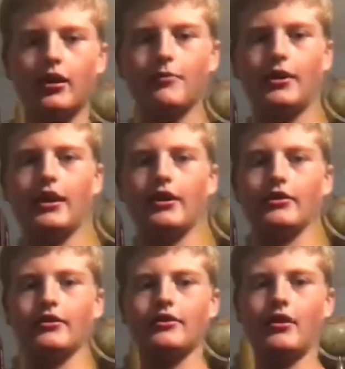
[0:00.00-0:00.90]

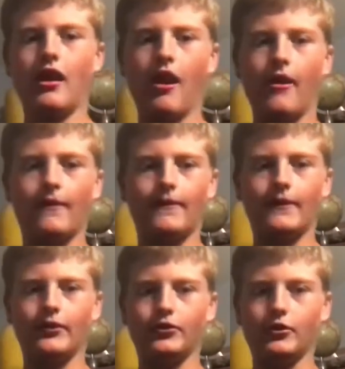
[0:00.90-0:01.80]
beginners,
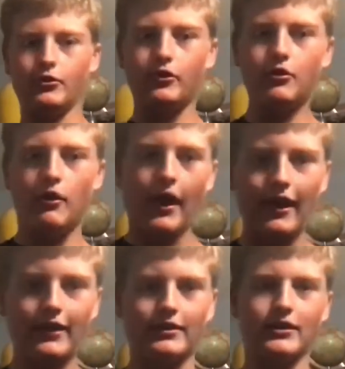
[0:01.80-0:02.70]
they'll do 2
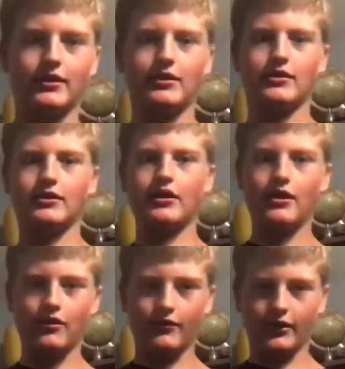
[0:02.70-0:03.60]
accents instead
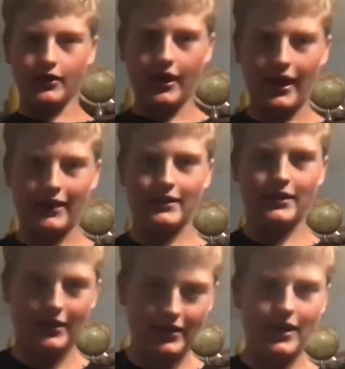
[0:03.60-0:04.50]
of a accent
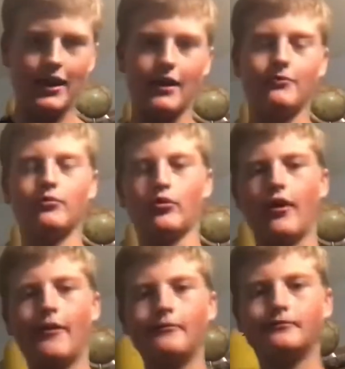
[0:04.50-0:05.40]
tap,
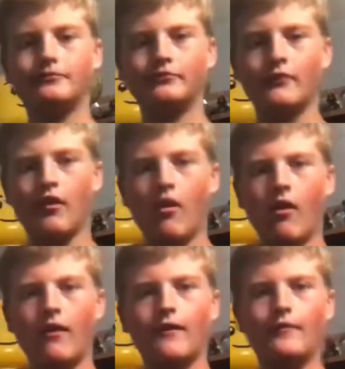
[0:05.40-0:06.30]
right?
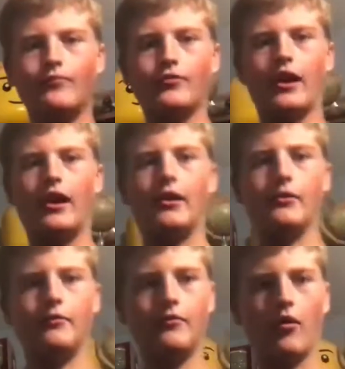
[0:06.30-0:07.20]
Now,
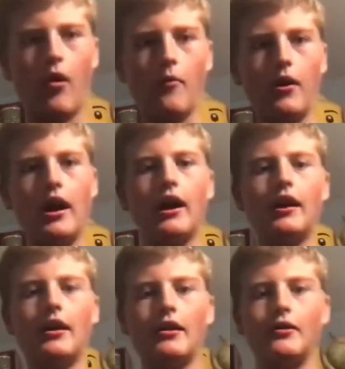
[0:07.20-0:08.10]

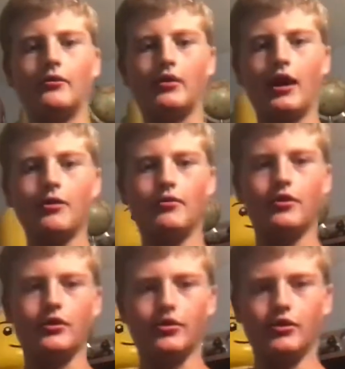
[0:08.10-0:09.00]
what I would
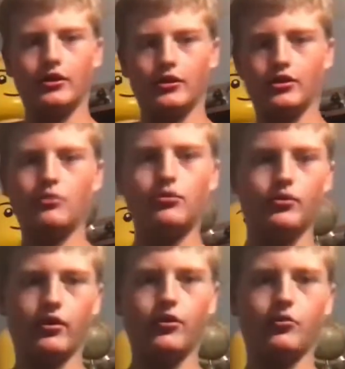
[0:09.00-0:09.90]
do is use,
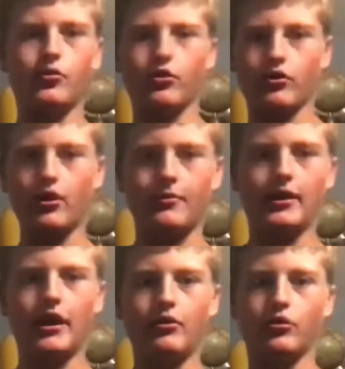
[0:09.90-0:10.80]
when you're coming
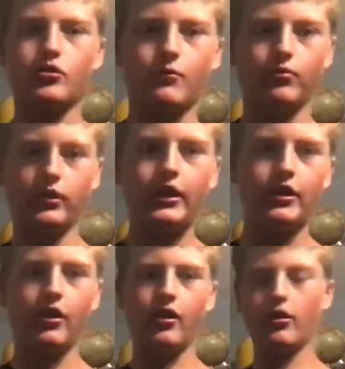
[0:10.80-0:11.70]
down, use complete
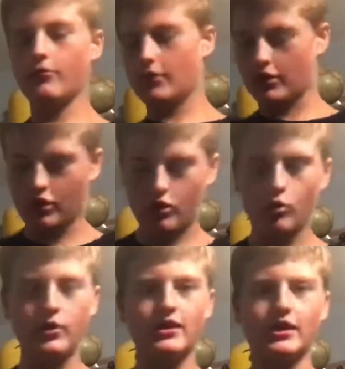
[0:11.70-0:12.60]
arm and just
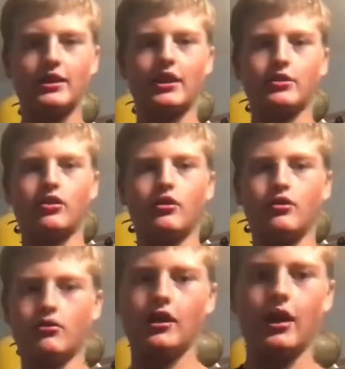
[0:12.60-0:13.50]
squeeze the stick as hard as
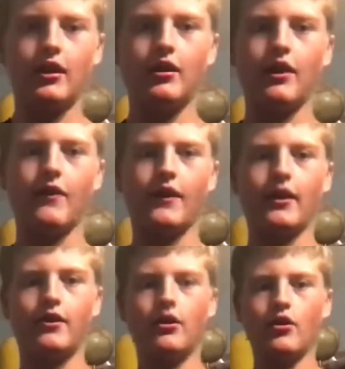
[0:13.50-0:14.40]
you can, and
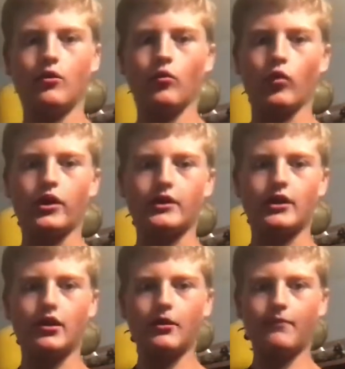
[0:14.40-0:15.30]
then raise it
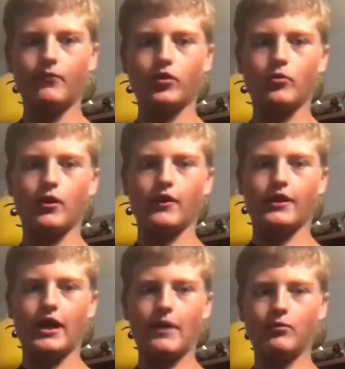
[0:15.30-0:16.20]
up to where the
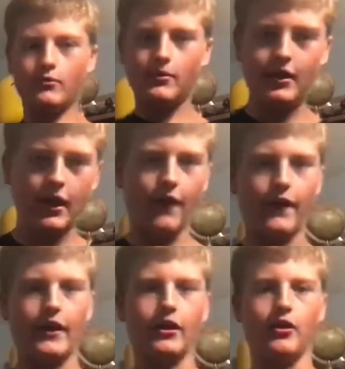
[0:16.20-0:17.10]
tap would be, and
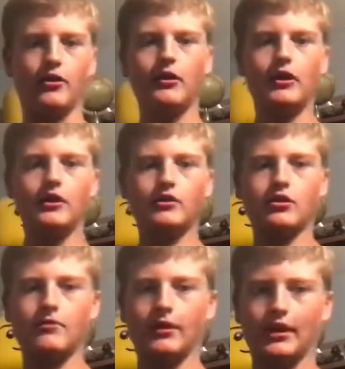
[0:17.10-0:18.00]
then go.
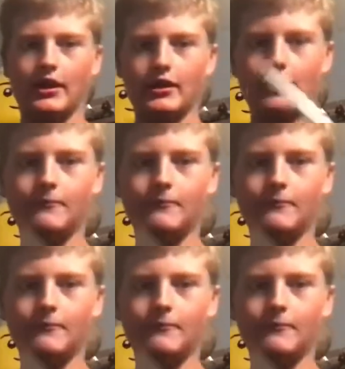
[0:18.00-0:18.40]
Something like this.